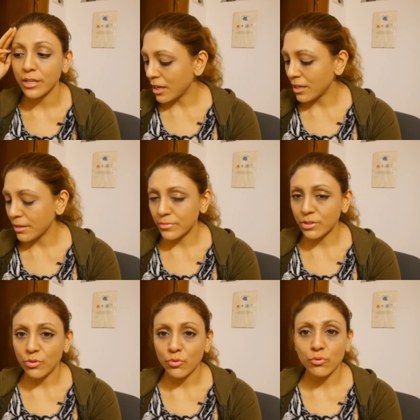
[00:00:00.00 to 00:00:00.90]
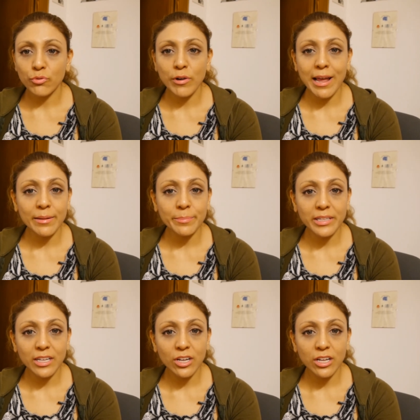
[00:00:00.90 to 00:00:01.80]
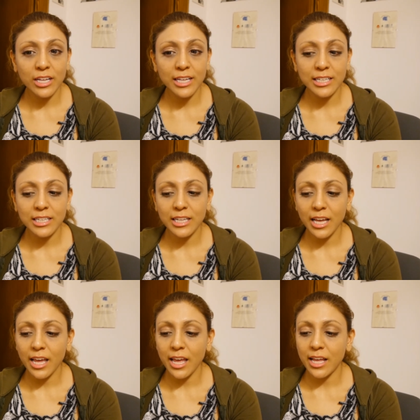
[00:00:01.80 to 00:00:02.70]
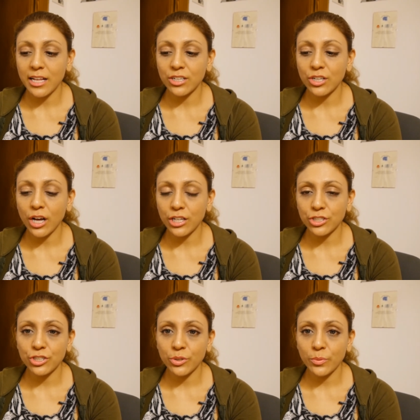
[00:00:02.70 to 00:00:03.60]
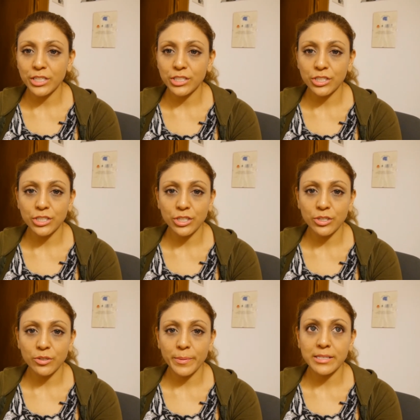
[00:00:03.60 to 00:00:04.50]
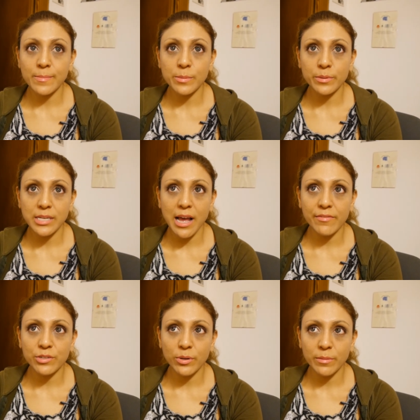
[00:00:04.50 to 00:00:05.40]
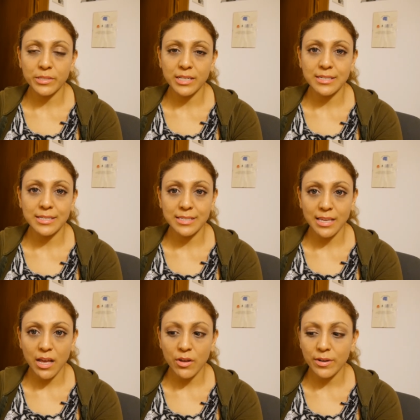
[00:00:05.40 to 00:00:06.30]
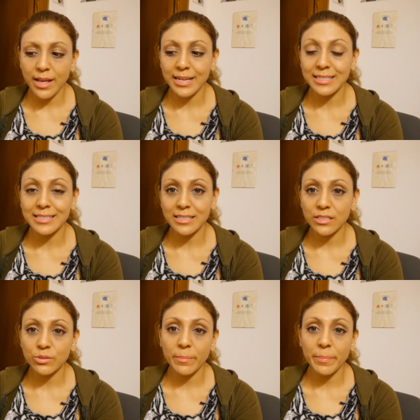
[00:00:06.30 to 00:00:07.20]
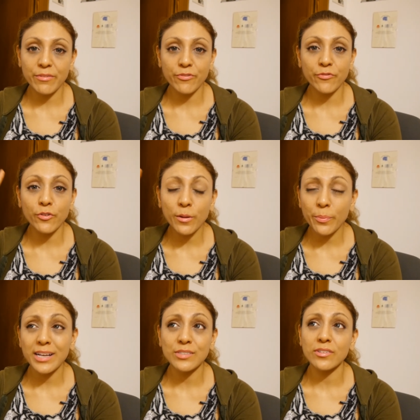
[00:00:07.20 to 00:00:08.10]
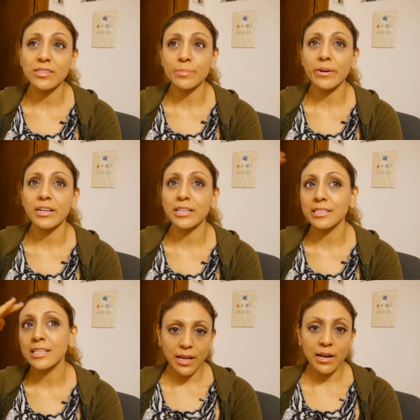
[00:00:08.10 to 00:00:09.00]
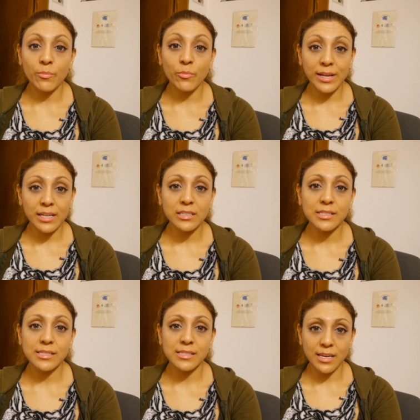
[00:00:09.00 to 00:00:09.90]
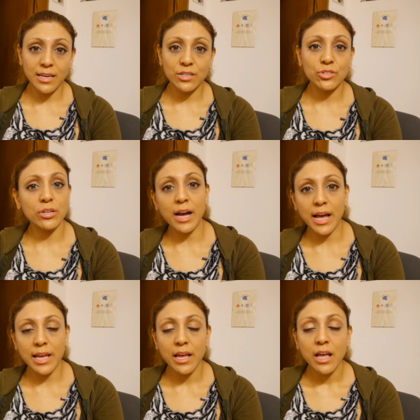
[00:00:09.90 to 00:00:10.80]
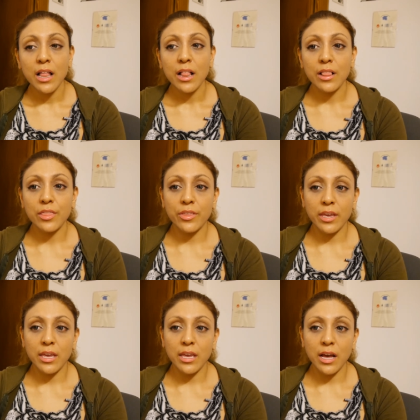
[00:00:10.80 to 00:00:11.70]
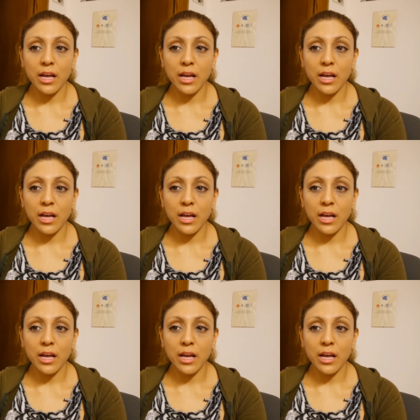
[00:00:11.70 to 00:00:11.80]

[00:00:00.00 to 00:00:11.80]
I'm rambling on and not sure what to do because I'm supposed to have a 20% discount and I didn't, so I paid full price for these products, and I'm waiting to see and try the